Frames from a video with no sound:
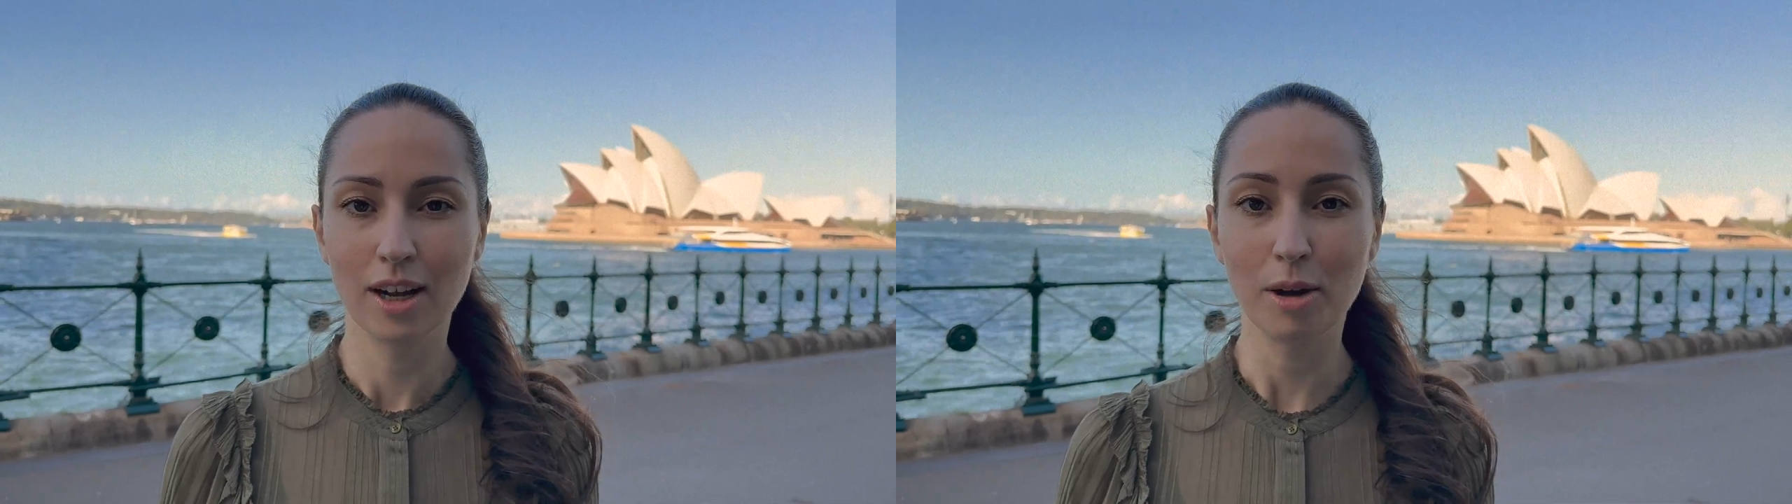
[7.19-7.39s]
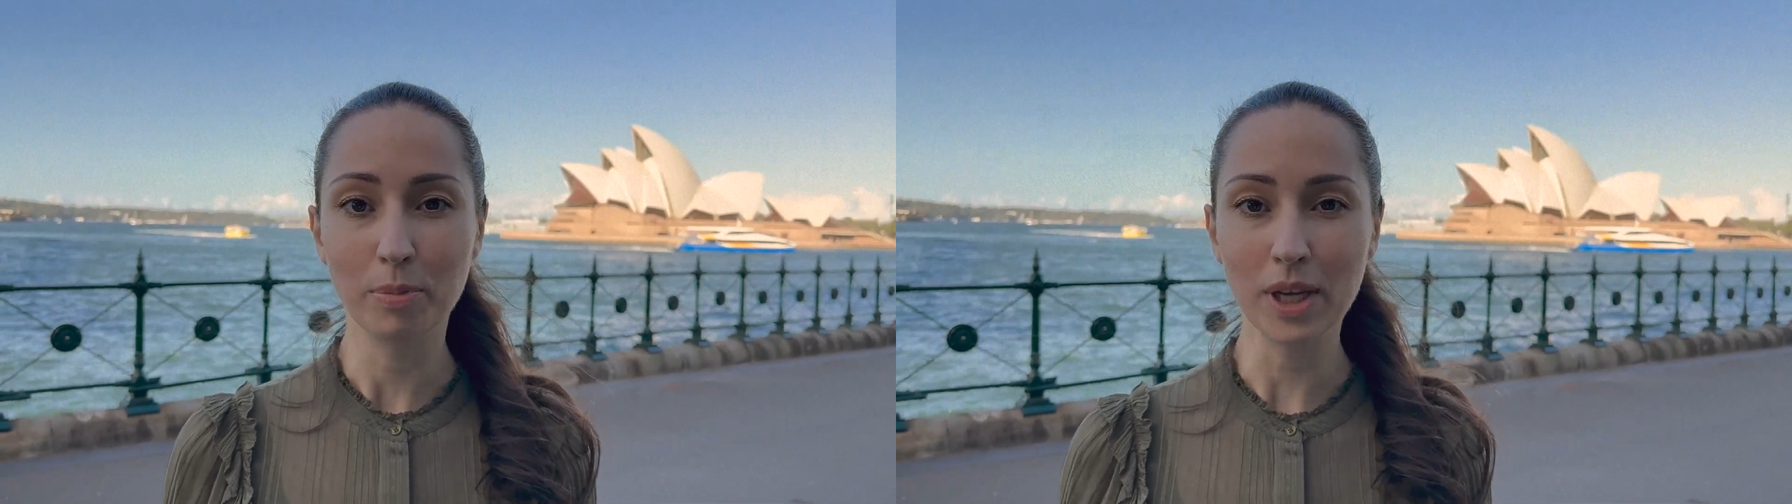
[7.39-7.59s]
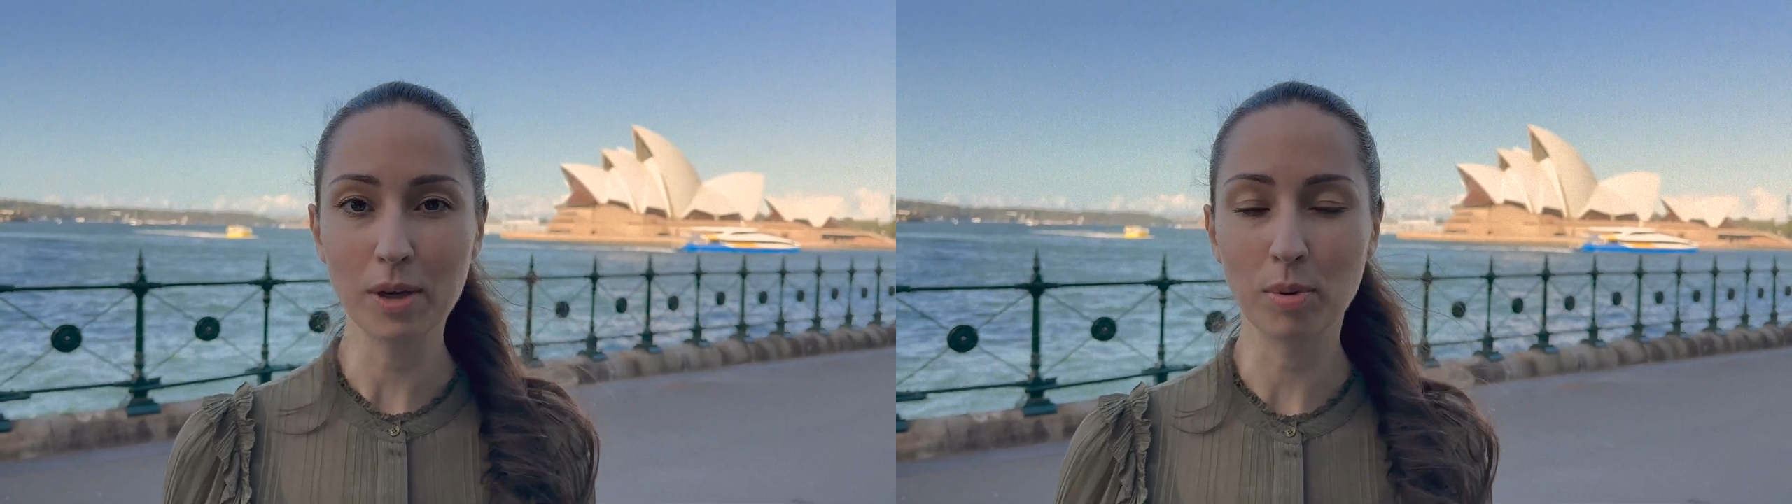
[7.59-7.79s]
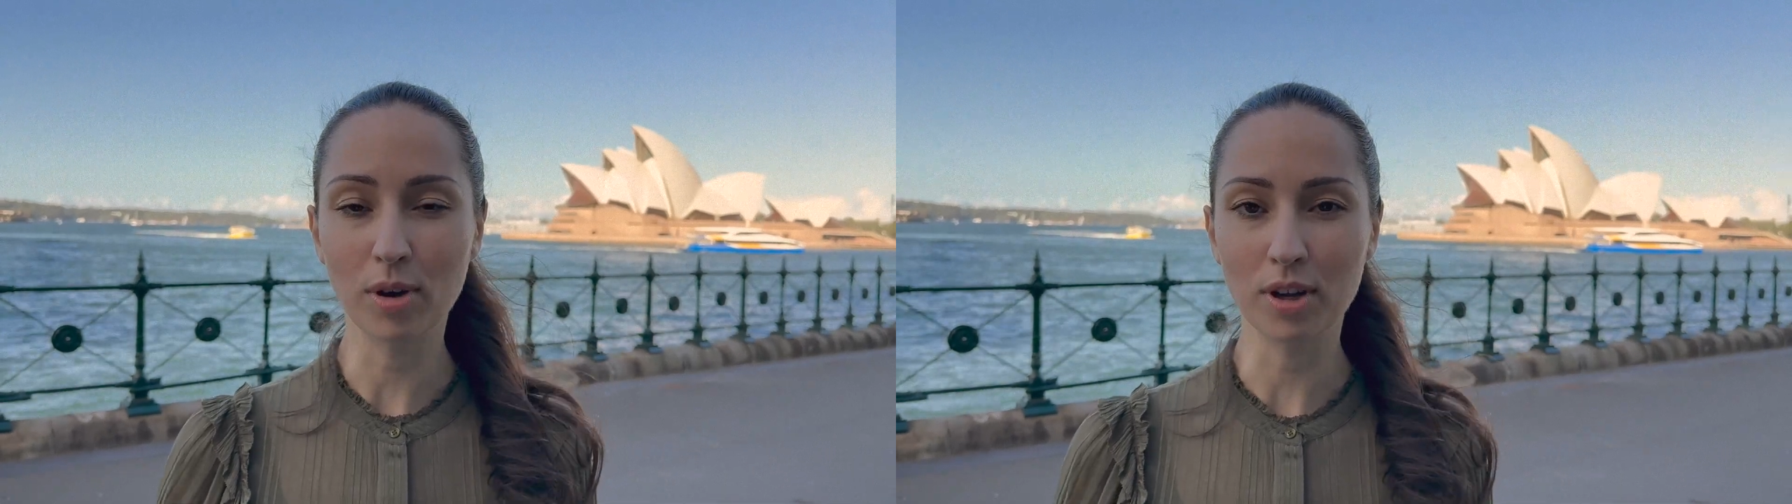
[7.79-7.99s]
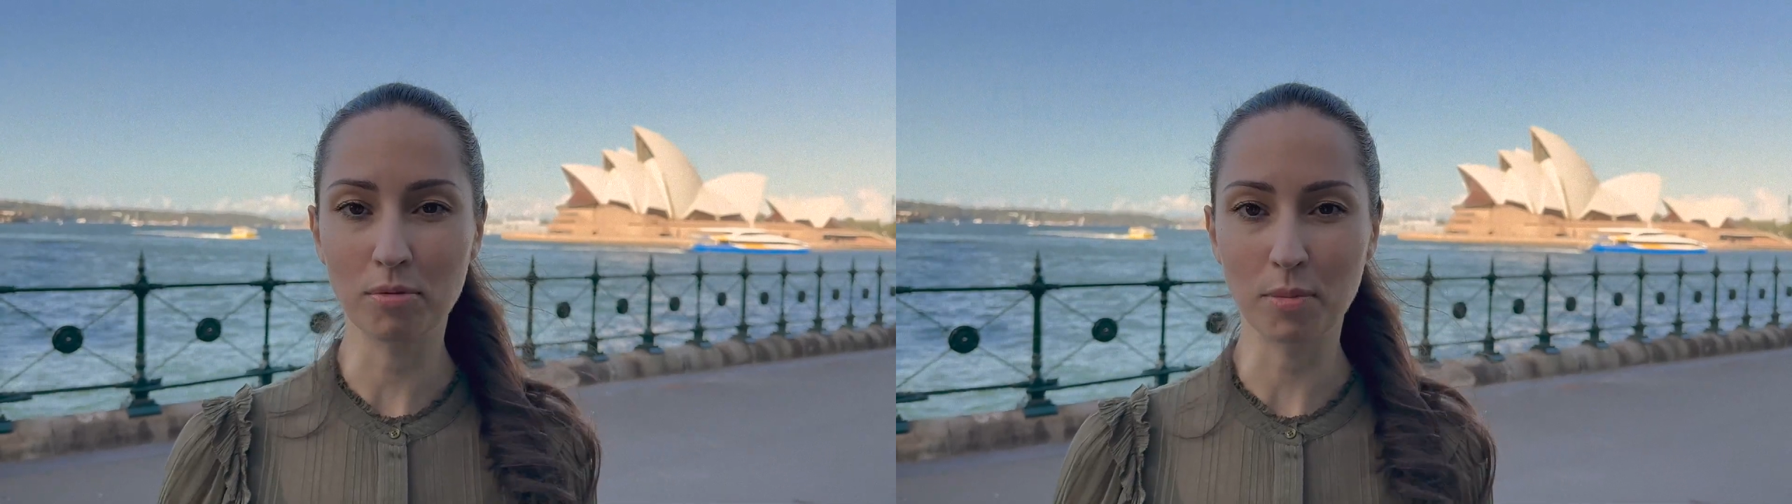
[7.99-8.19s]
a peak
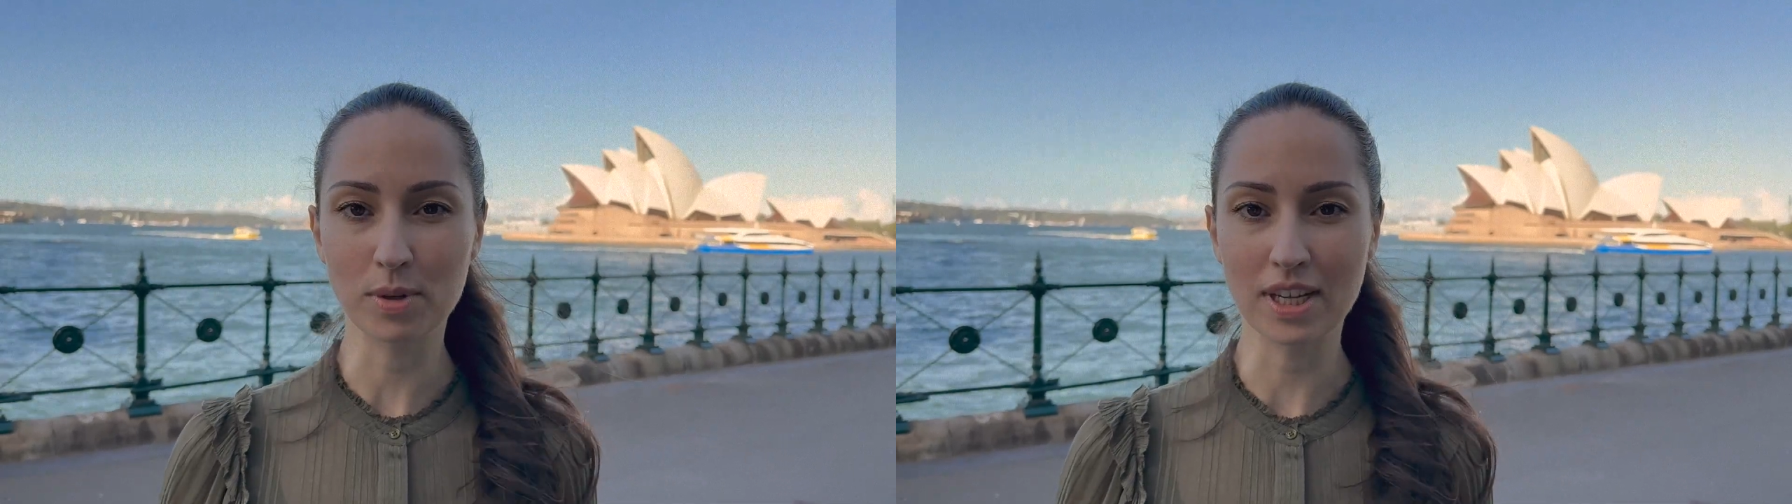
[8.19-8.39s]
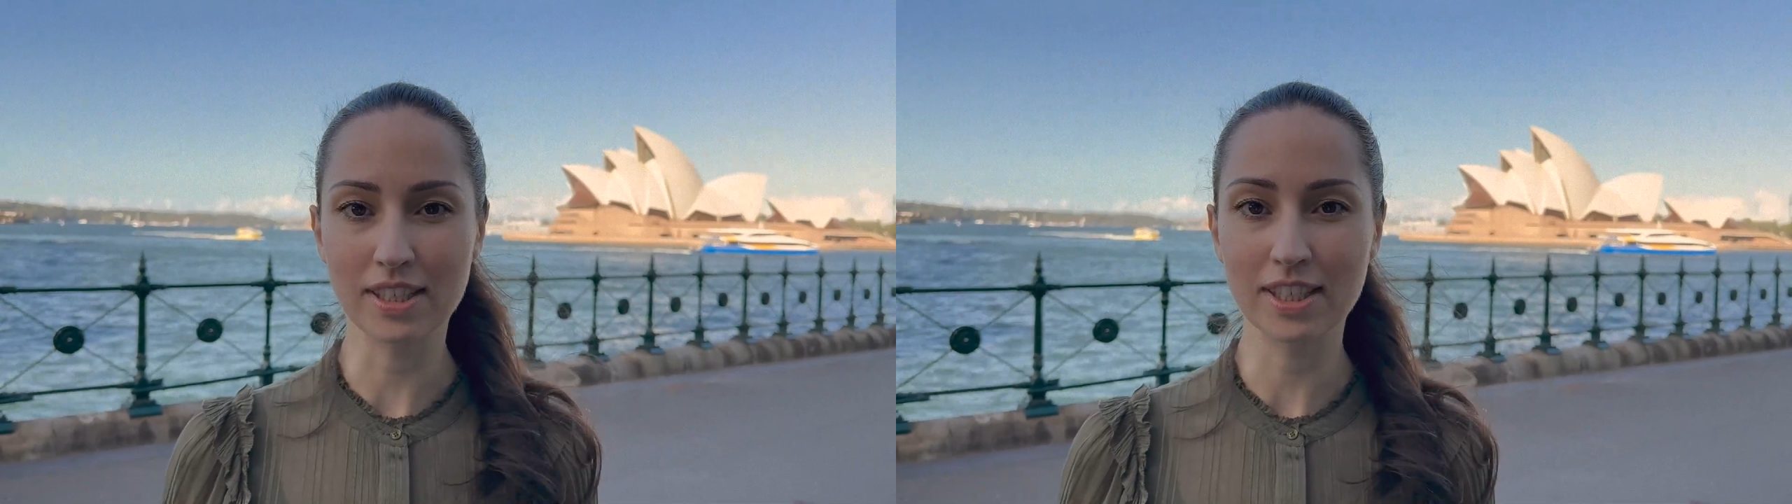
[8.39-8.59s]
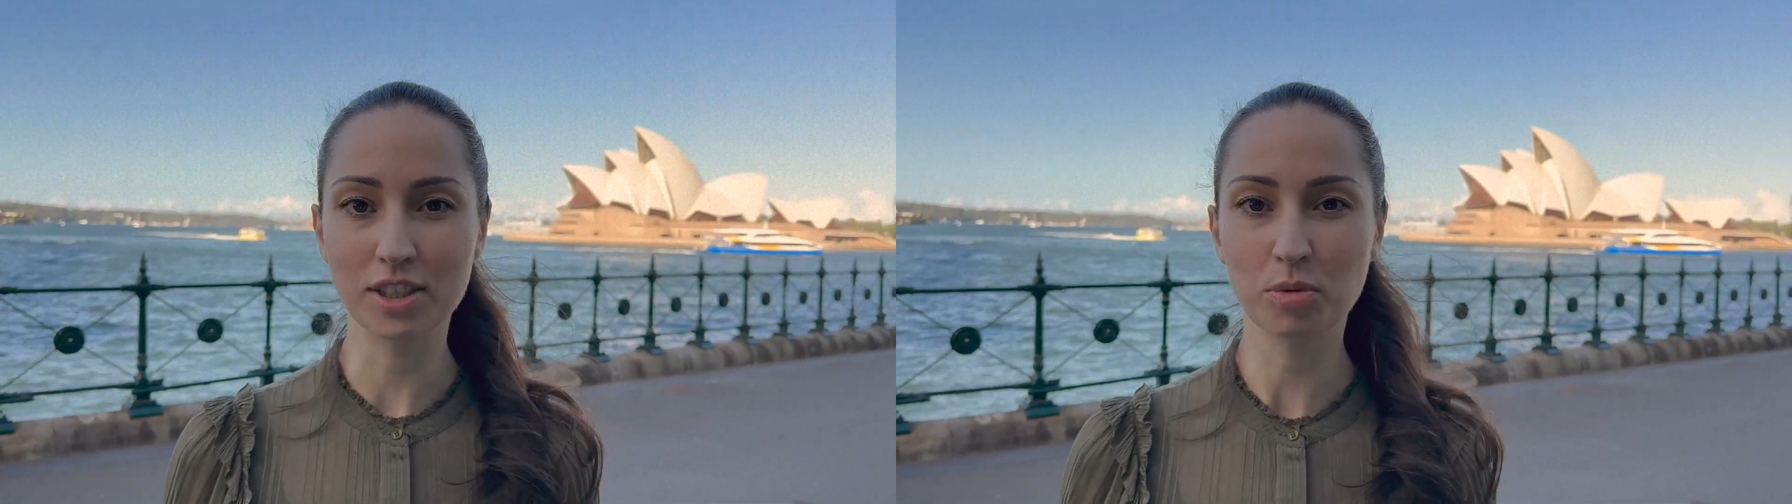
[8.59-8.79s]
body representing